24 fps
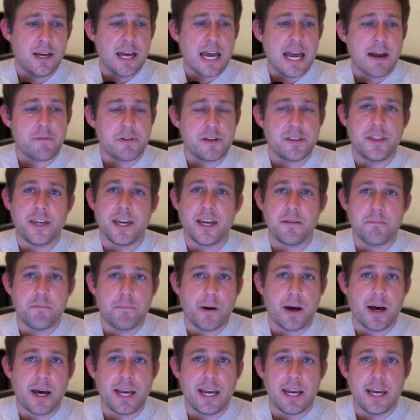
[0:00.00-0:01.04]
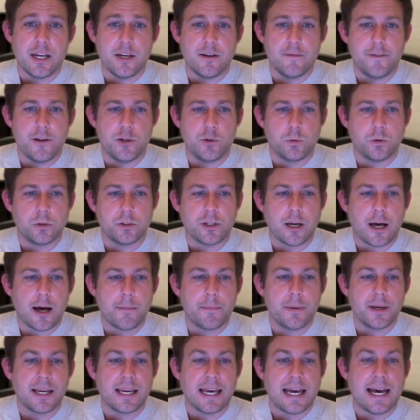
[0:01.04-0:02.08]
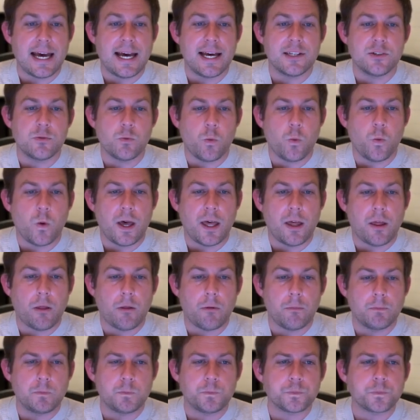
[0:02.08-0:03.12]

everything by individual topic as well.